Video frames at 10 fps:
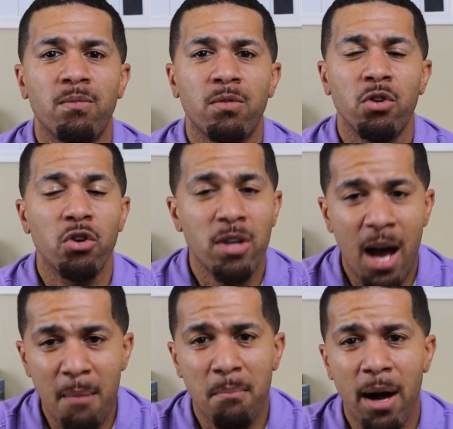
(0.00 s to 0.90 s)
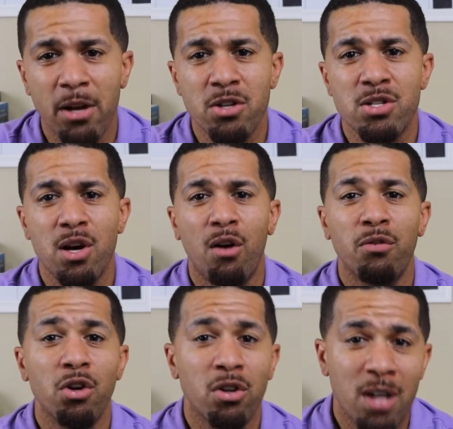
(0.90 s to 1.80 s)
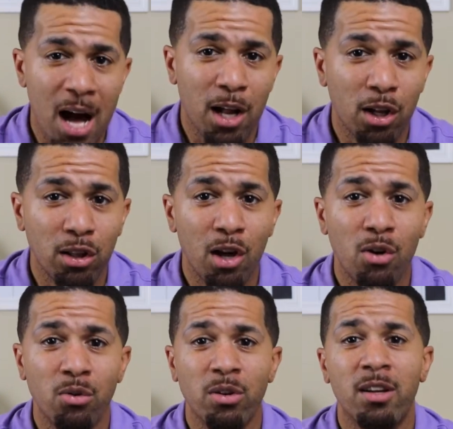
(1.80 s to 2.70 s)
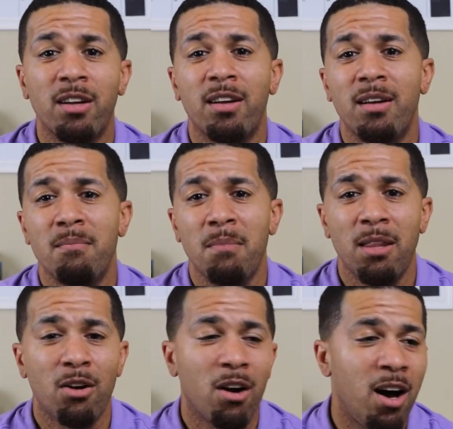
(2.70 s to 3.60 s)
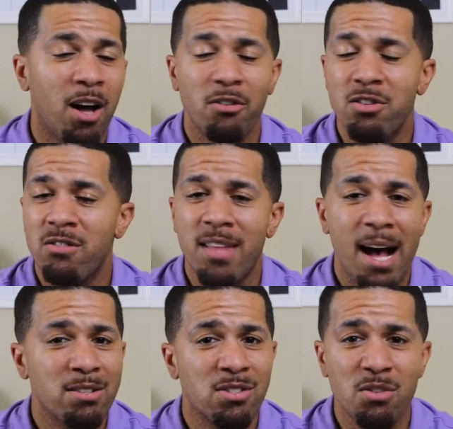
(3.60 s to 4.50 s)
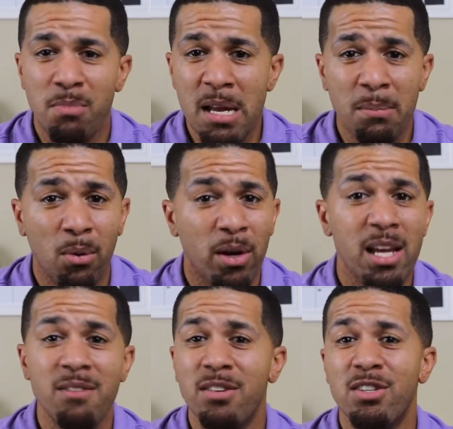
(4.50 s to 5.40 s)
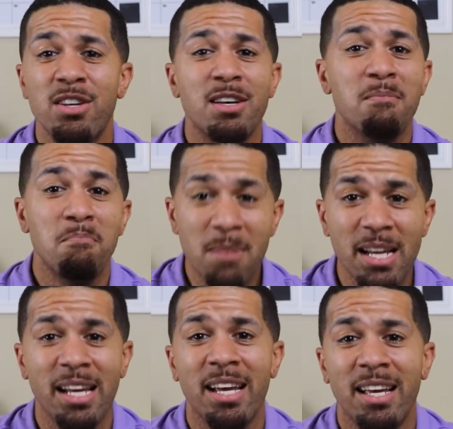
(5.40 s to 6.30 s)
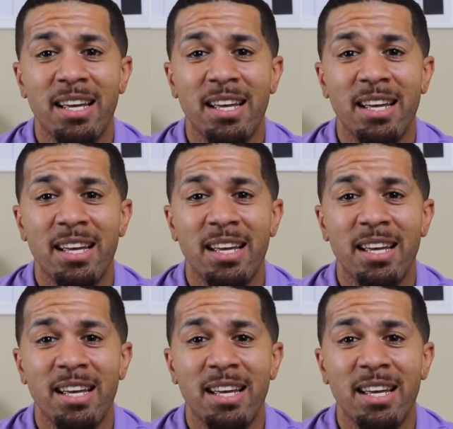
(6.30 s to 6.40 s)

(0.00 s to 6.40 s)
You're not by yourself. You're not alone. I mean, there are hundreds of thousands of people, even me,